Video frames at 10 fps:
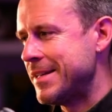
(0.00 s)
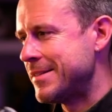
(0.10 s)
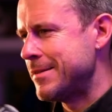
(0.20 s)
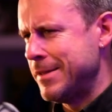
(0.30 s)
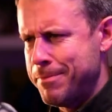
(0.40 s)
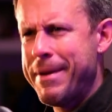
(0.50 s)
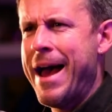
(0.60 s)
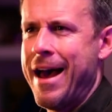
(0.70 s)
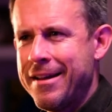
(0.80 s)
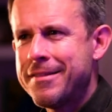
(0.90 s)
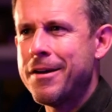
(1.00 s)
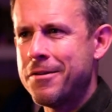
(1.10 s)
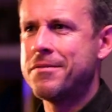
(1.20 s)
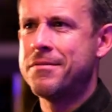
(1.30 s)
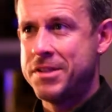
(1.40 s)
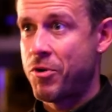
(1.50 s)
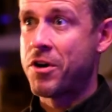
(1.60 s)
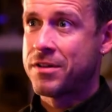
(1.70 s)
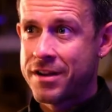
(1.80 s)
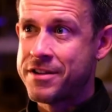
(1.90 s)
it's bad, though mm-hmm. it's
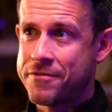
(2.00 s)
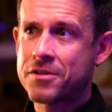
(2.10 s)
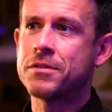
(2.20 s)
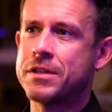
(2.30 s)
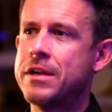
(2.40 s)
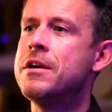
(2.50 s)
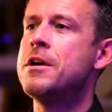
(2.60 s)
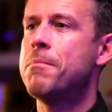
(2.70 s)
brought a lot of difficulty,